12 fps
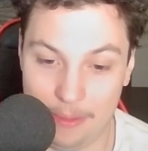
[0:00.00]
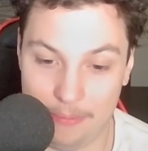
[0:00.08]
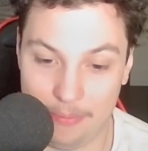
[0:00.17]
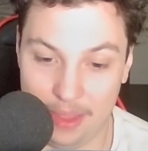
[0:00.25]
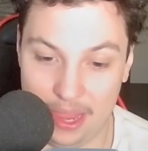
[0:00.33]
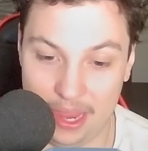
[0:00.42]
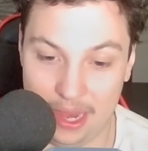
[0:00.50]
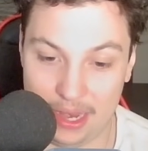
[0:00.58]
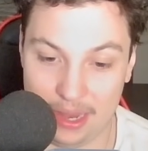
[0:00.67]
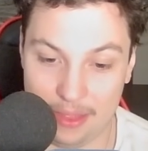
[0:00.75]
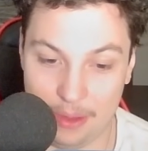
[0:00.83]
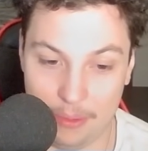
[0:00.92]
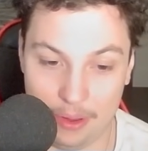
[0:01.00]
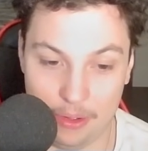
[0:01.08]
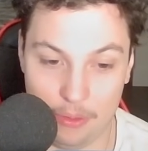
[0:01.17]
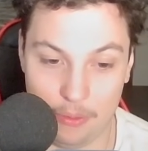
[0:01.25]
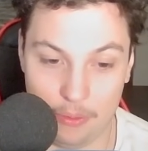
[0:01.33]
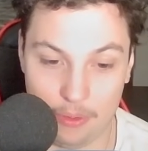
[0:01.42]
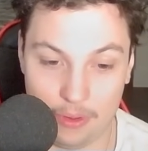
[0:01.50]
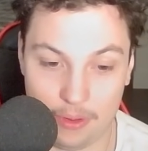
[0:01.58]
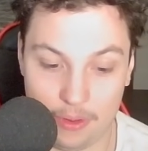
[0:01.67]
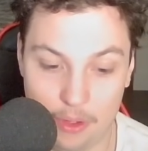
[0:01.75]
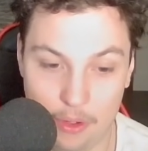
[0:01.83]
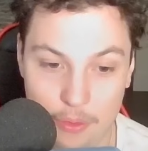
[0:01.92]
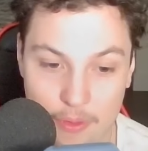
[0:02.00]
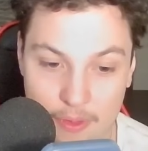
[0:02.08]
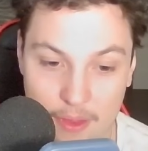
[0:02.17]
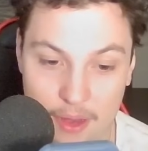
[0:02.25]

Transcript: And there we go, Ghost.